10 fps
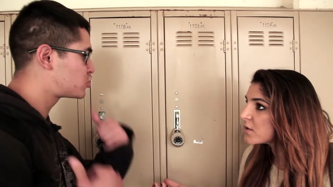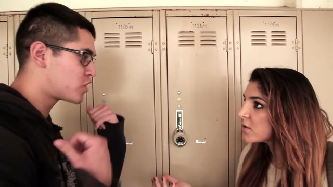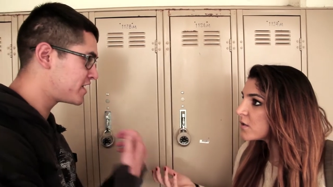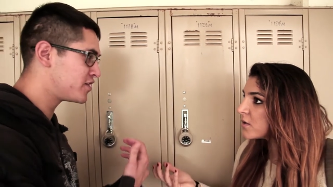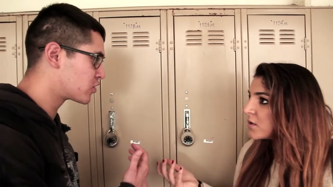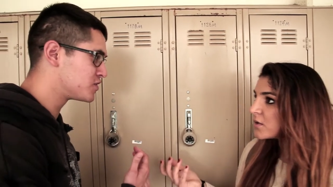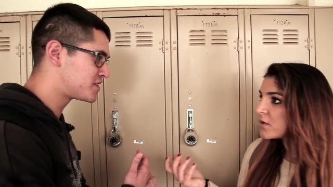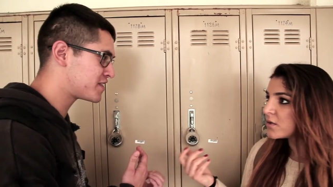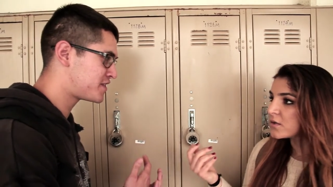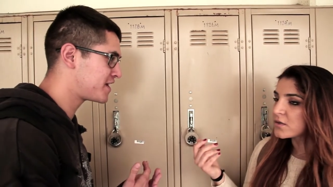Speaker 1: tricking girls into
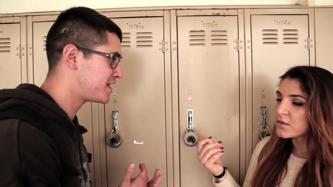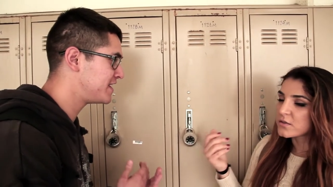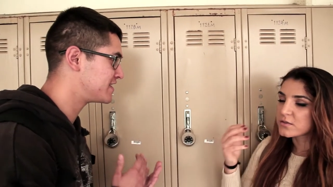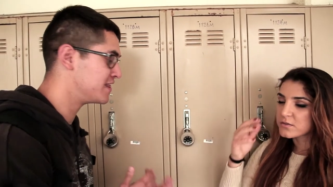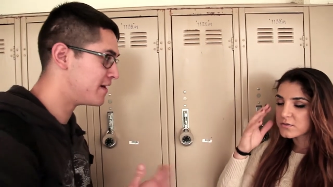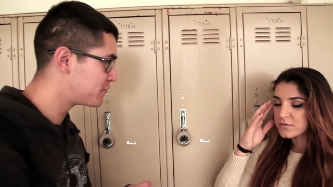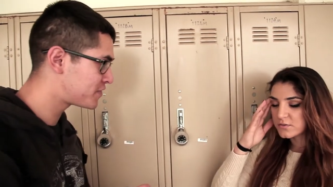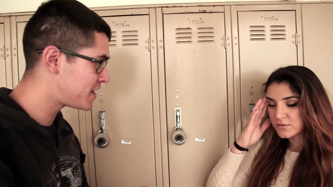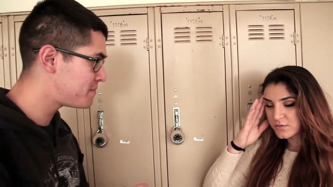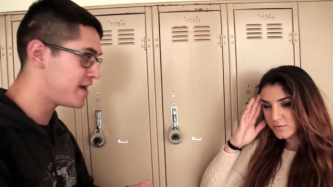thinking he's in love with
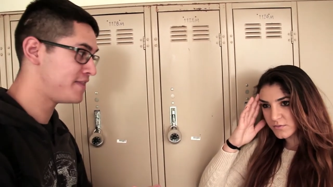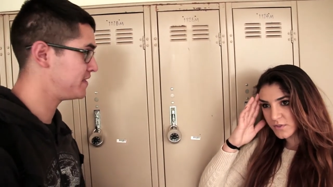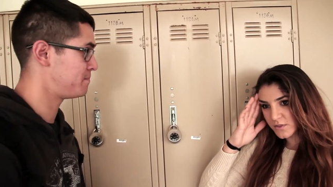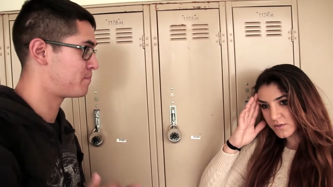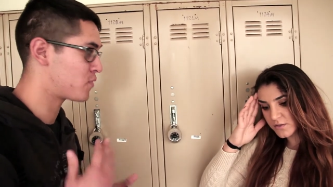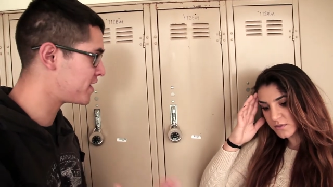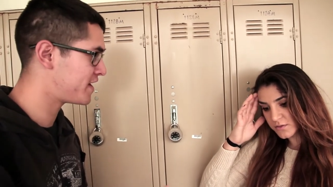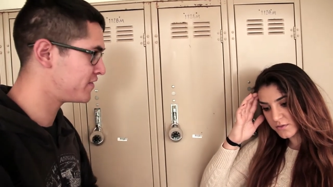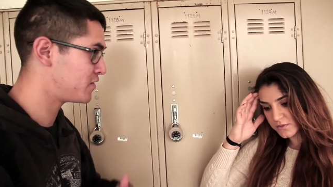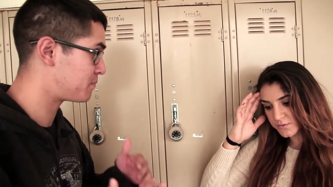them and then breaking
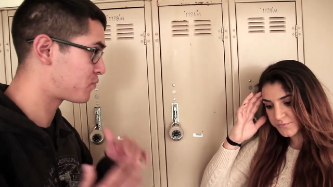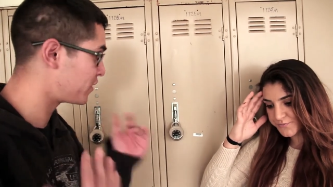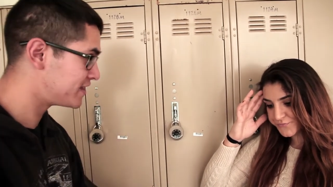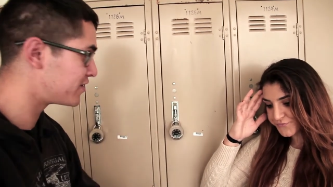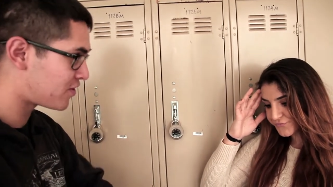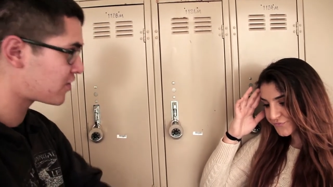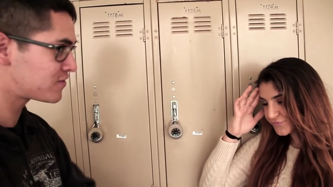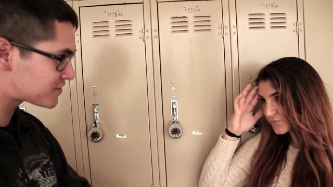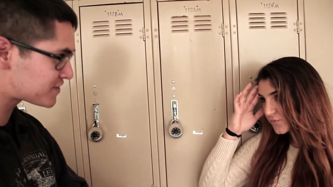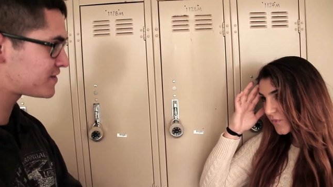their pretty little
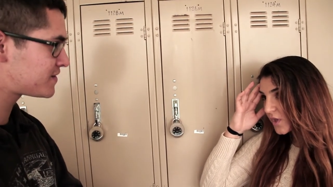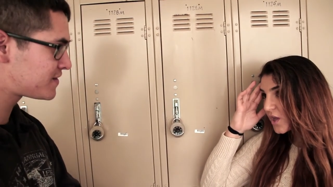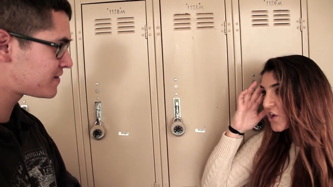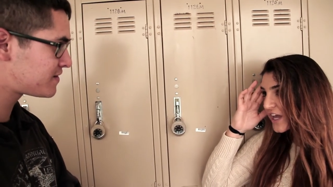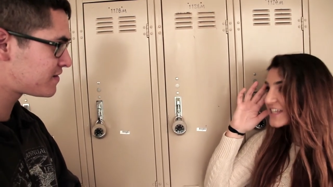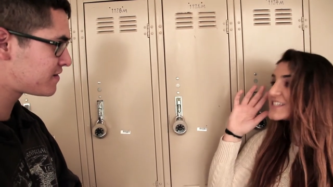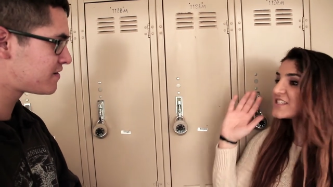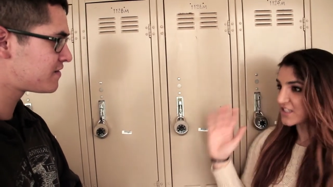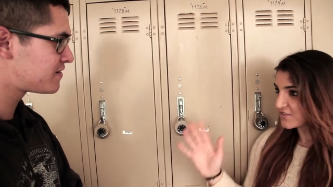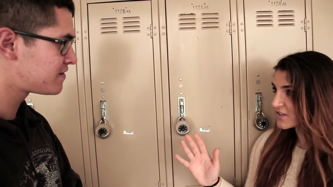hearts? Okay,
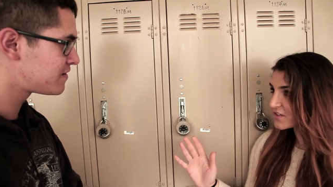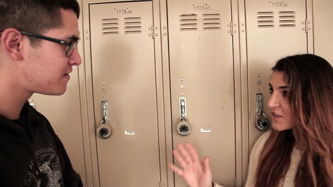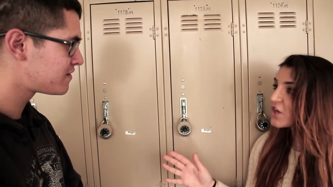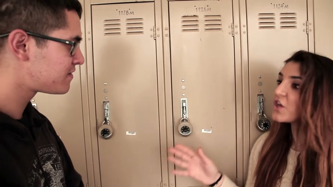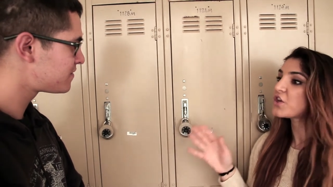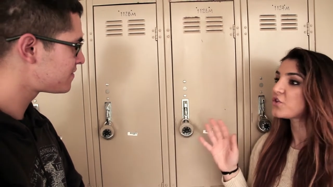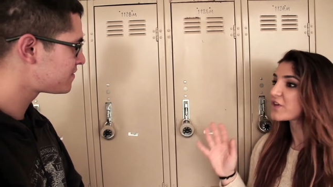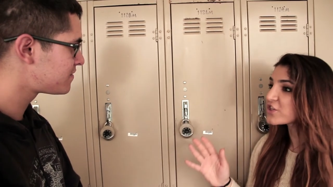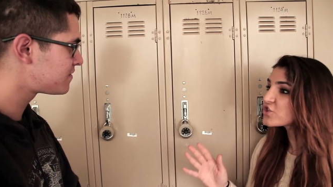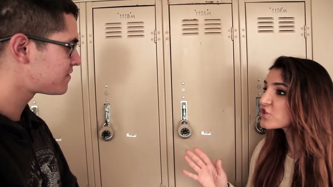Steven, you
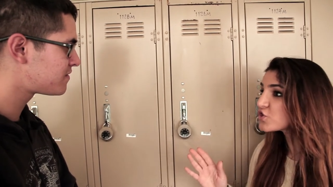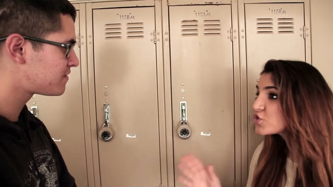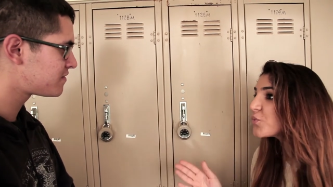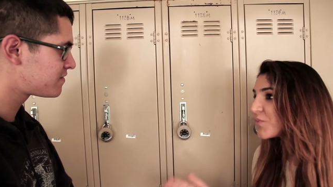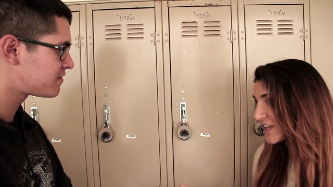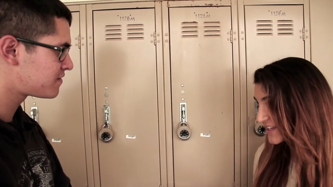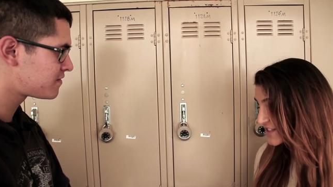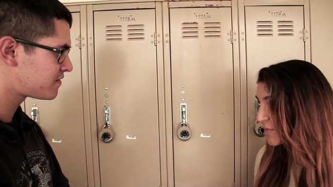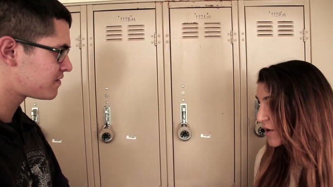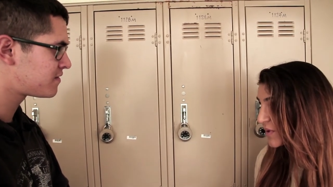can't just assume things
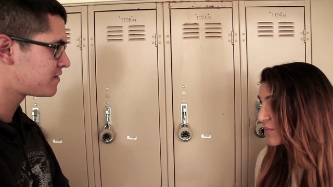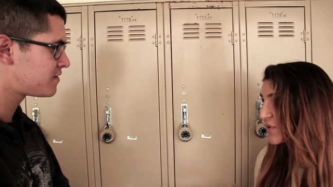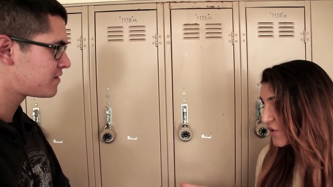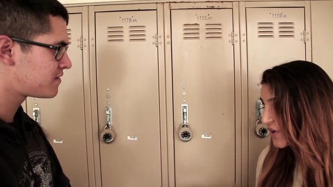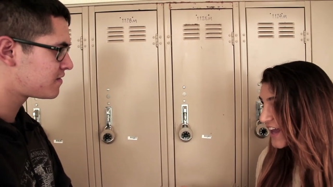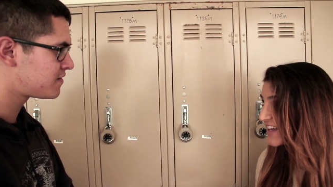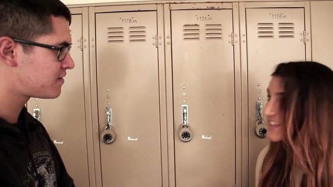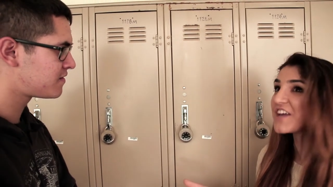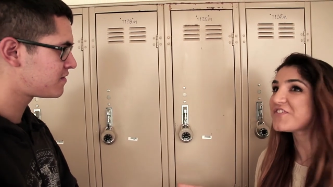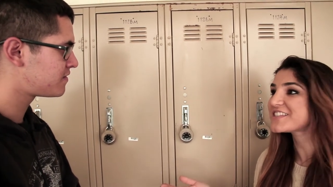about people, okay?
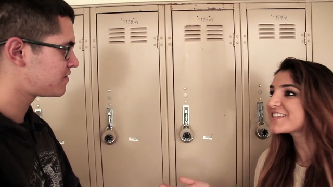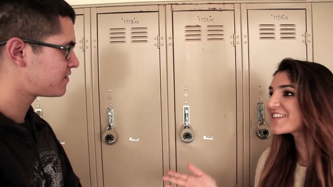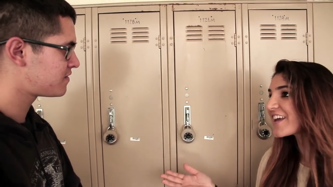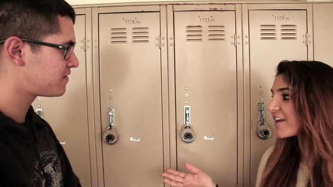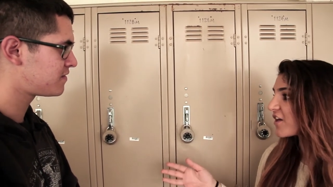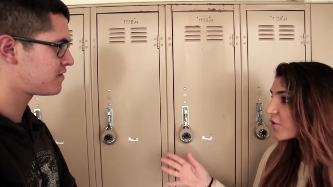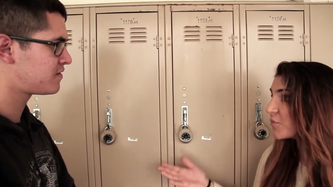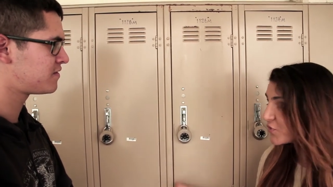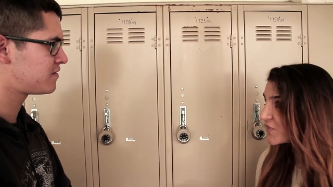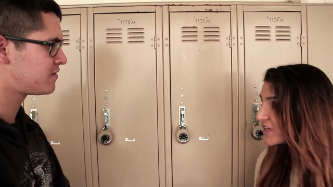Life isn't like the
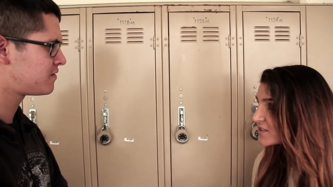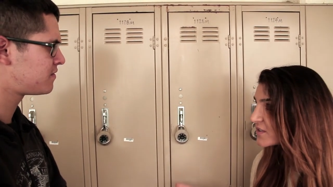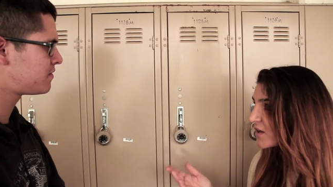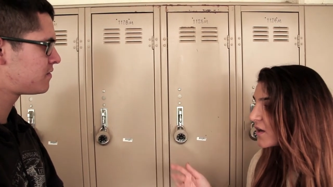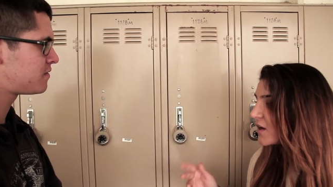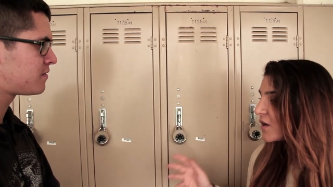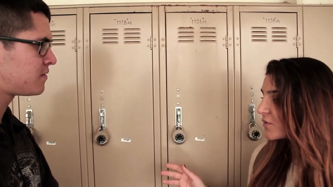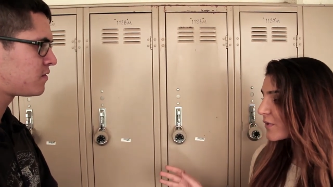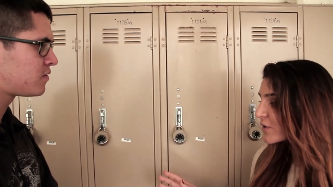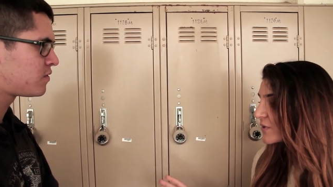movies.
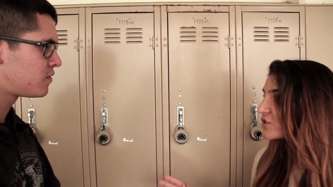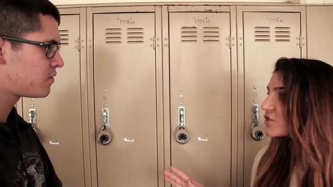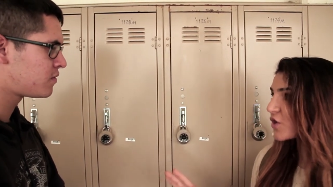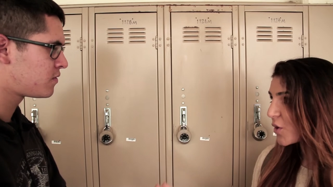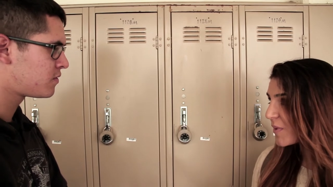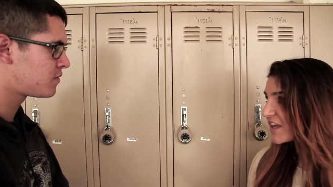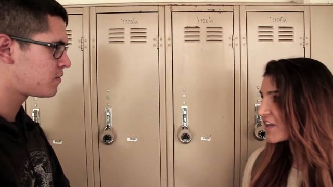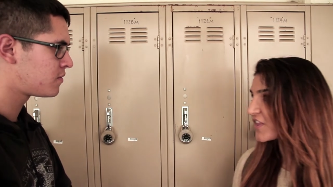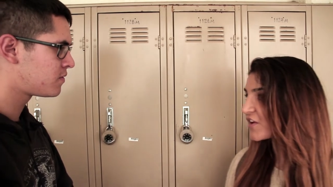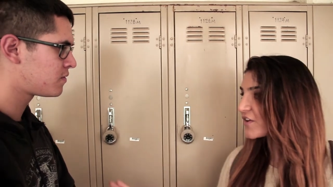Why don't we just go back in
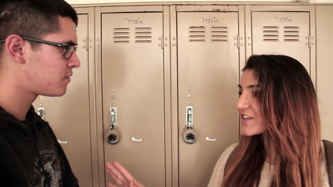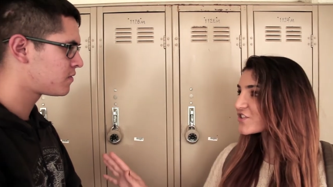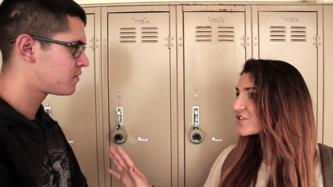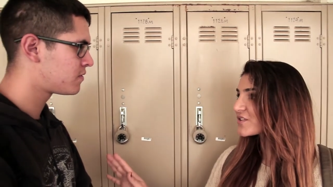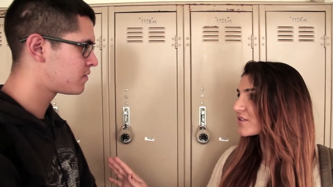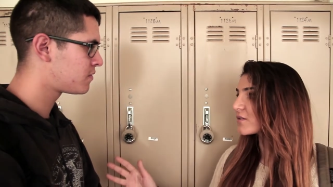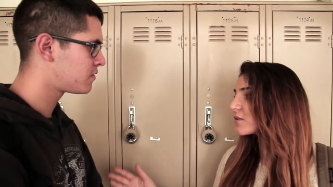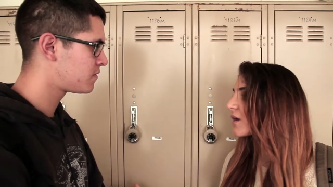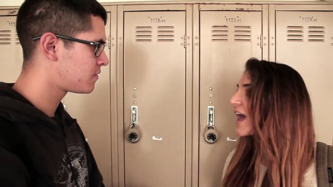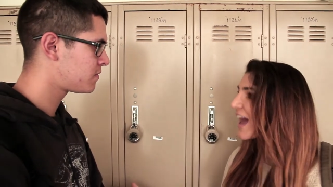there and just
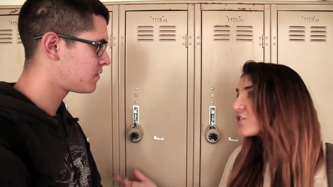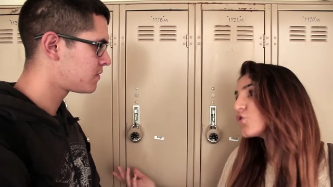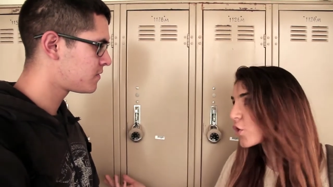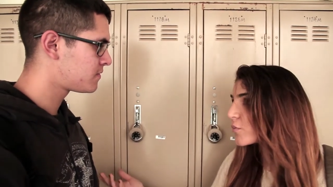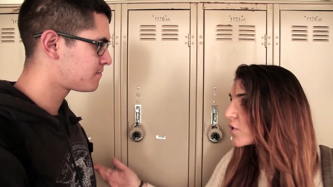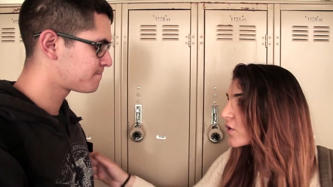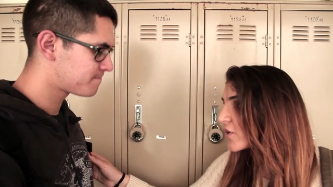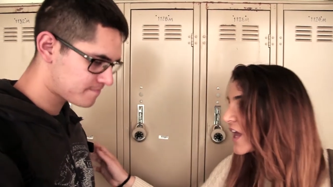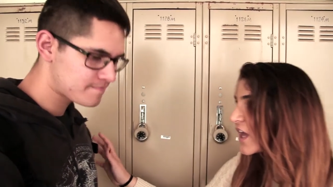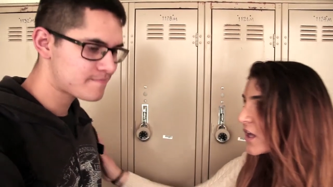act normal,
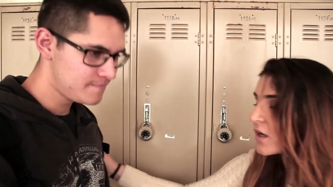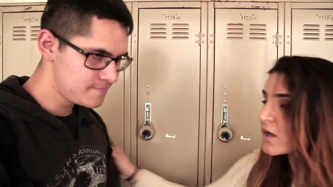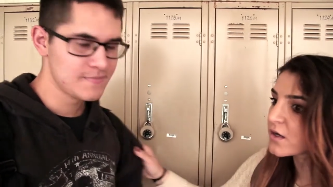okay?